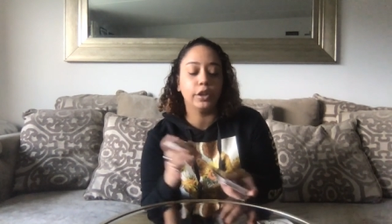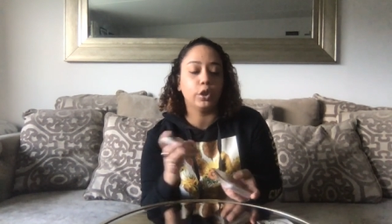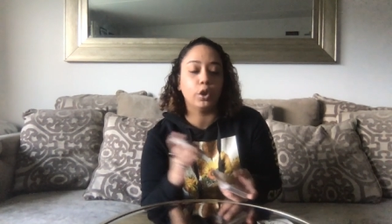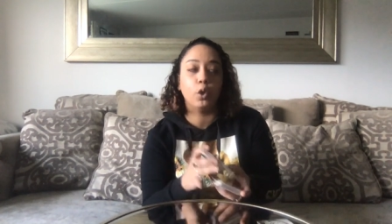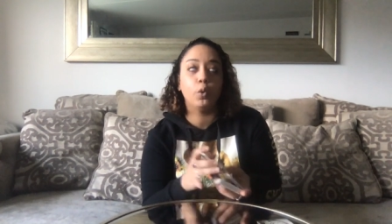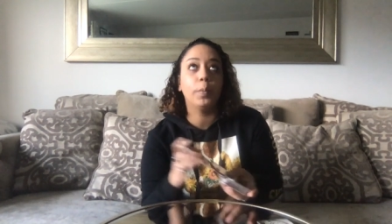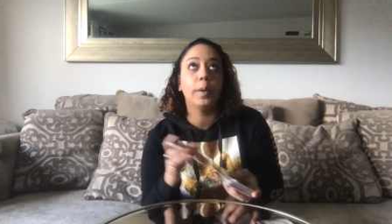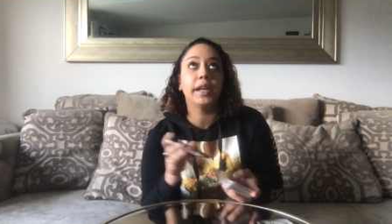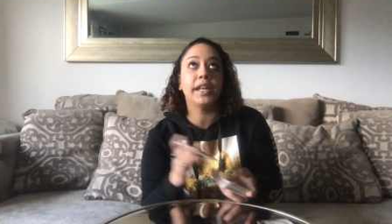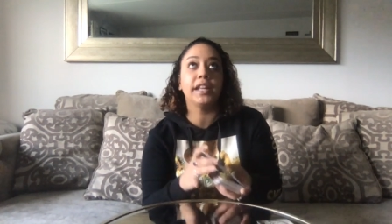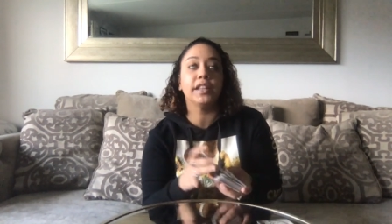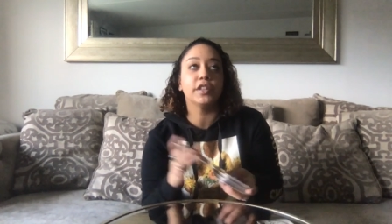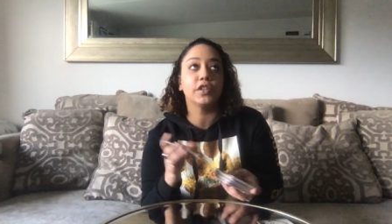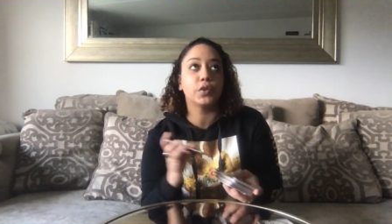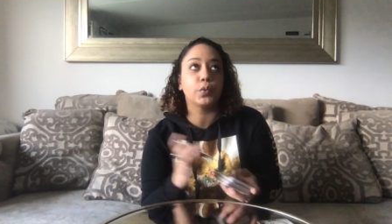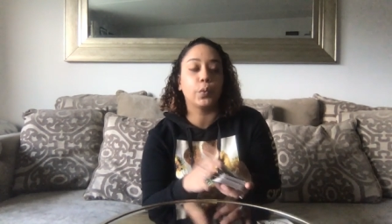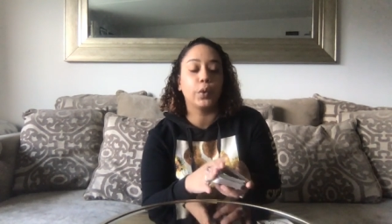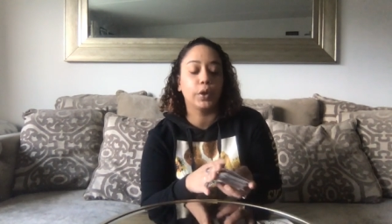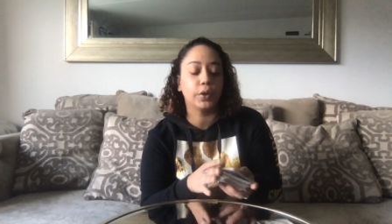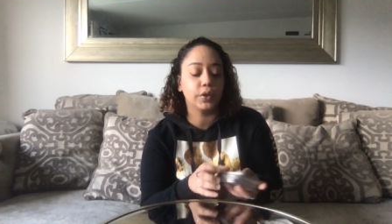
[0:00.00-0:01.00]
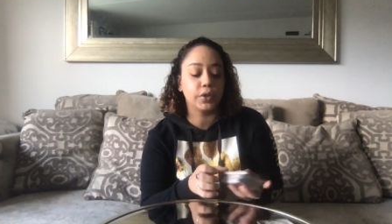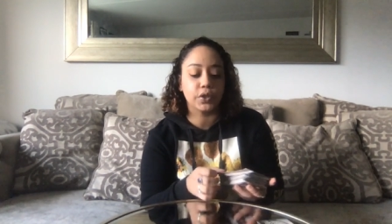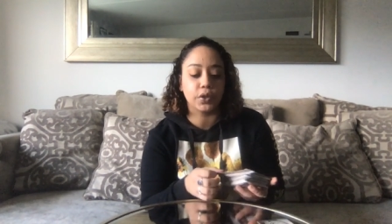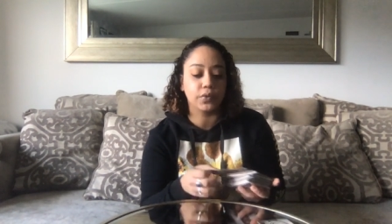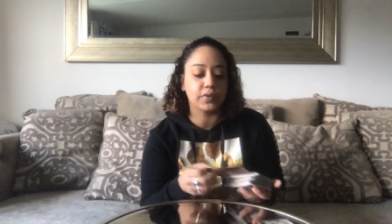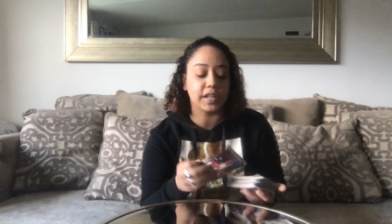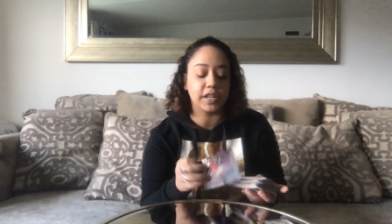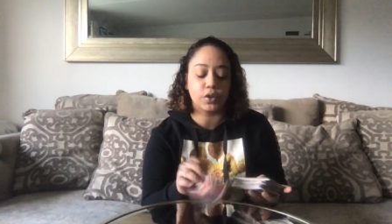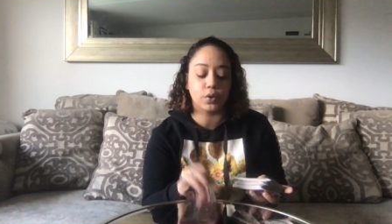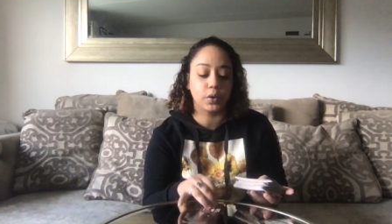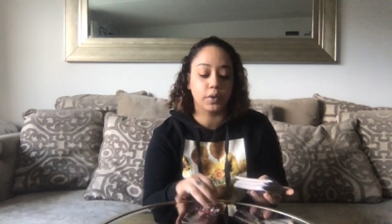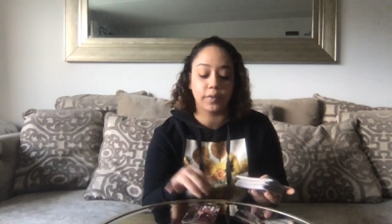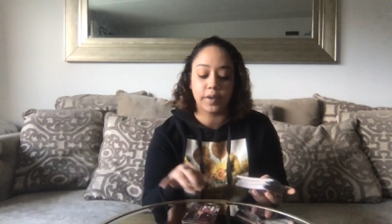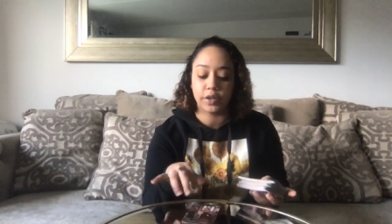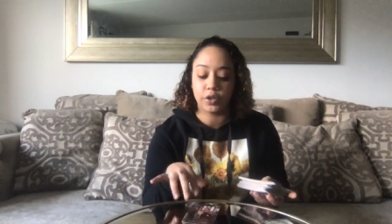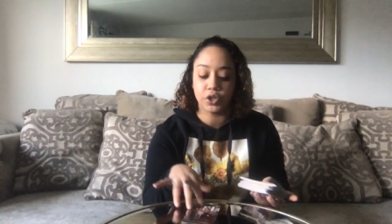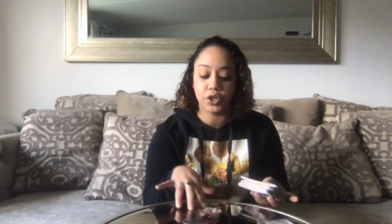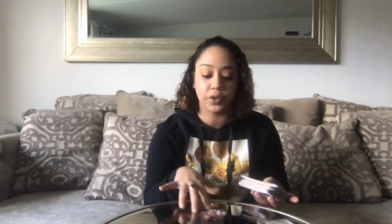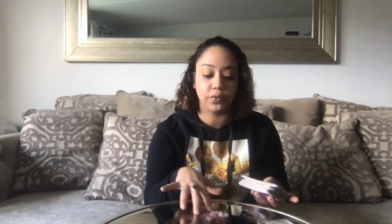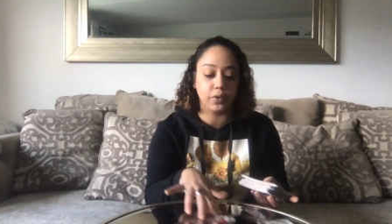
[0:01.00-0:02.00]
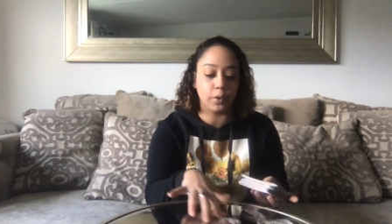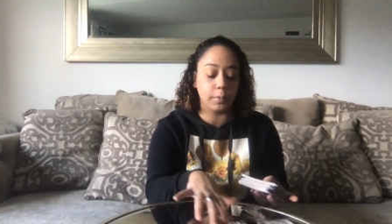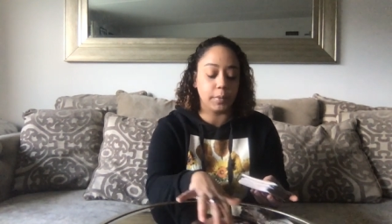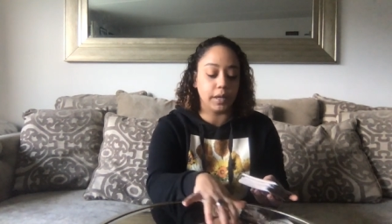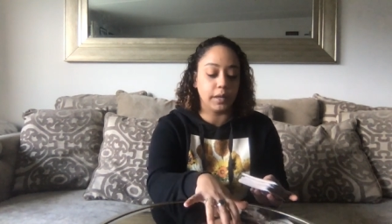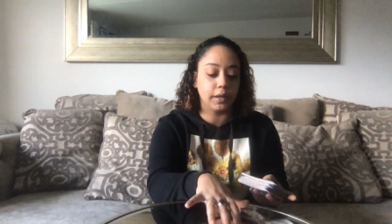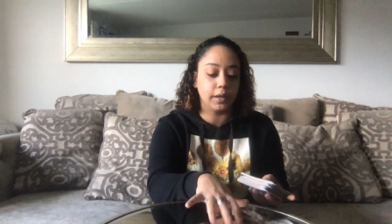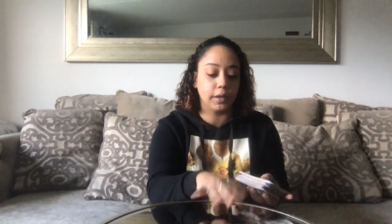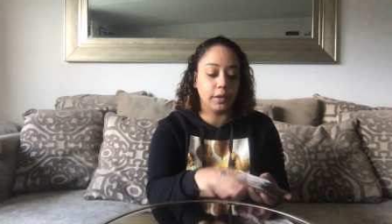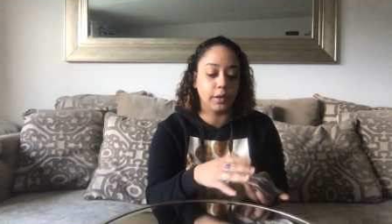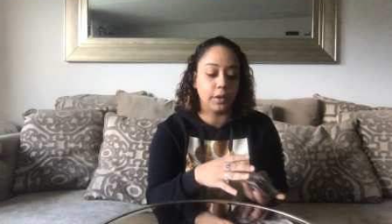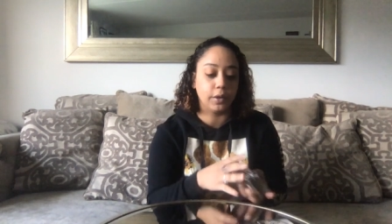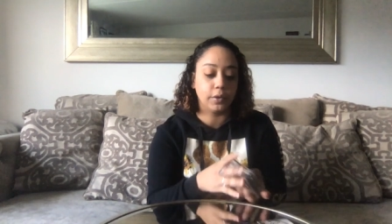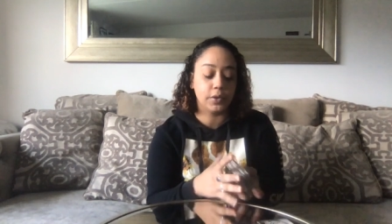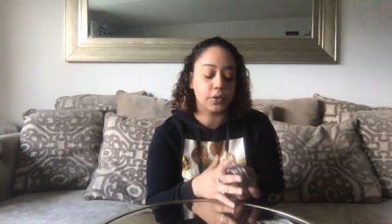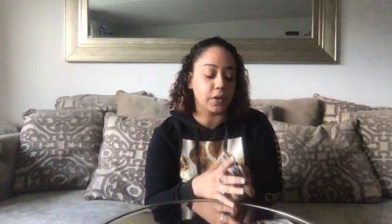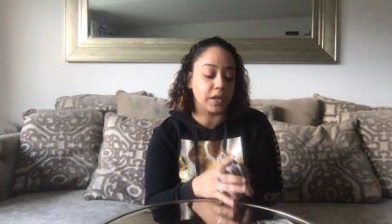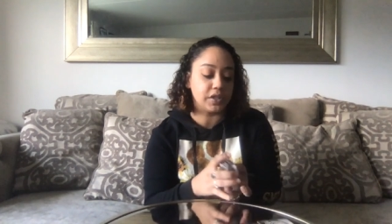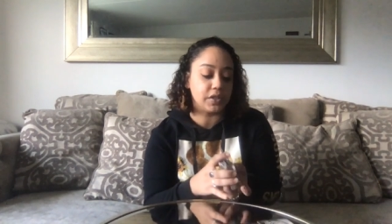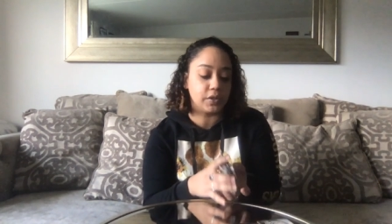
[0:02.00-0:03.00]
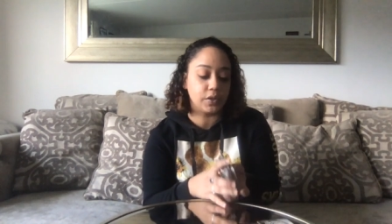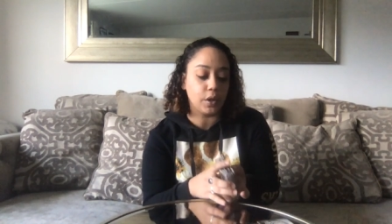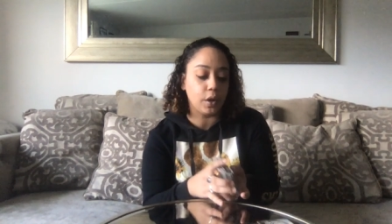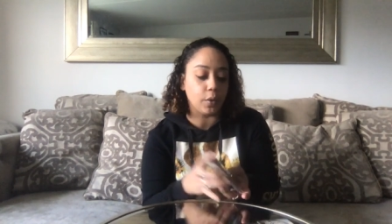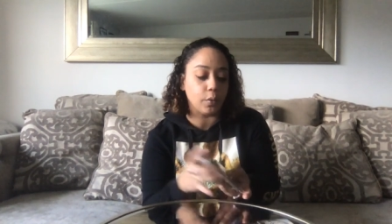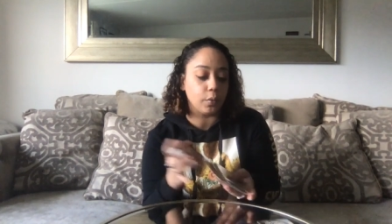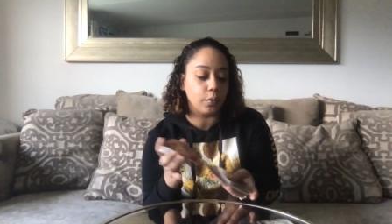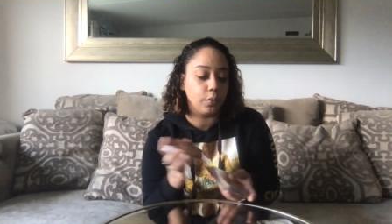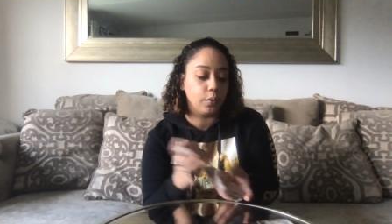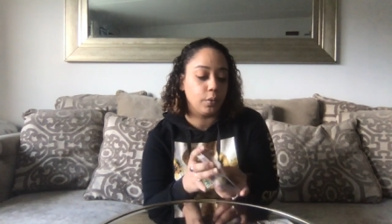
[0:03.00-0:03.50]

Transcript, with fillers: Nobody in this world deserves that sort of energy from me, you know? So I just don't.